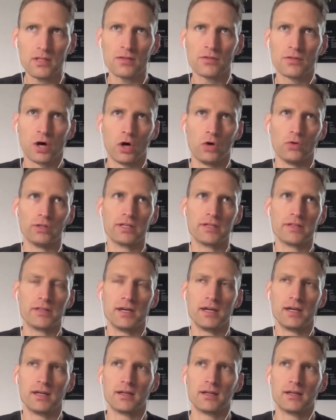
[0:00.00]
The only
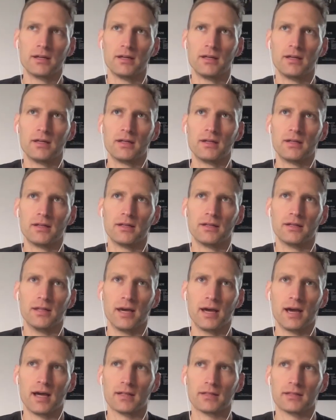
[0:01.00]
thing
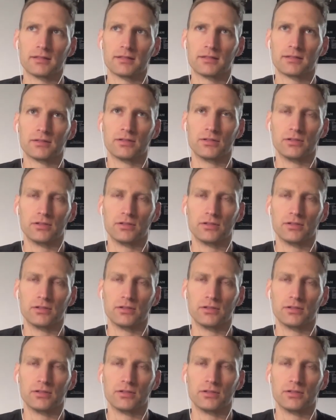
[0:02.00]
that